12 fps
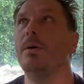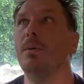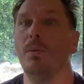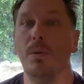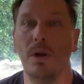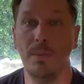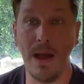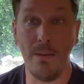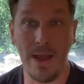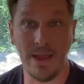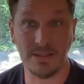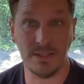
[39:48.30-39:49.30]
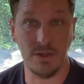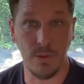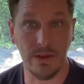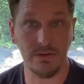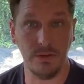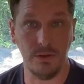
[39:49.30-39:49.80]
What about my
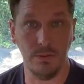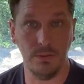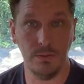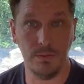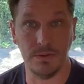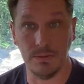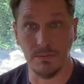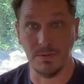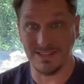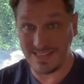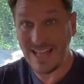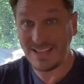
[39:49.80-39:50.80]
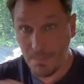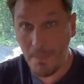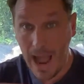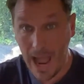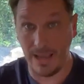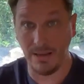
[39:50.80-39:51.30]
SQS queue? because that's
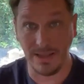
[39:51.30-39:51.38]
mine.